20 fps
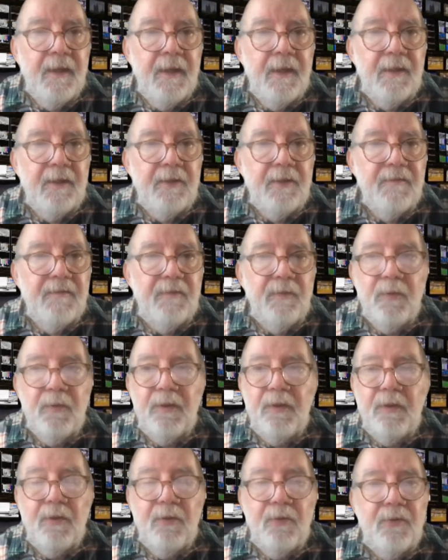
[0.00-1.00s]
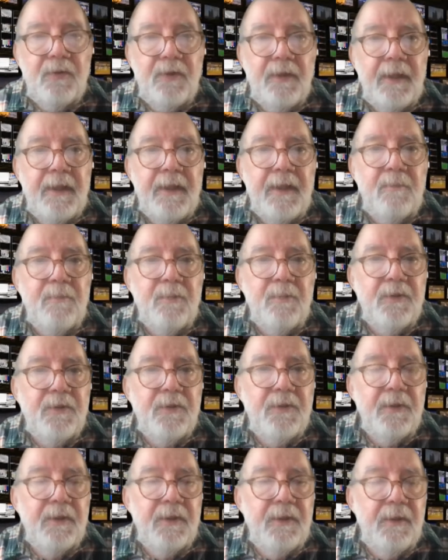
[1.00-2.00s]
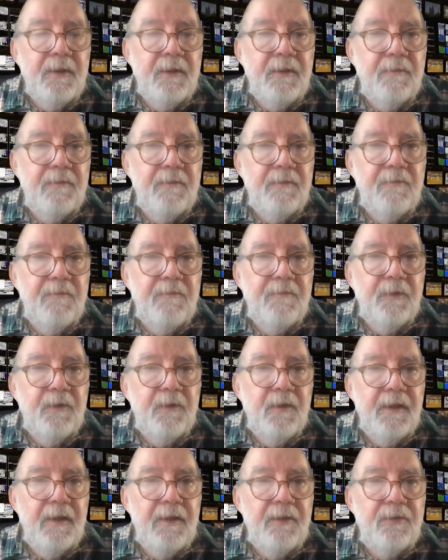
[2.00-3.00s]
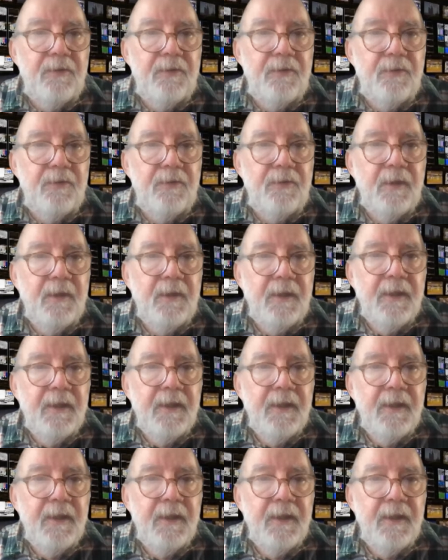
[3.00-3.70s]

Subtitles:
And as everyone knows, 80% of fertilizer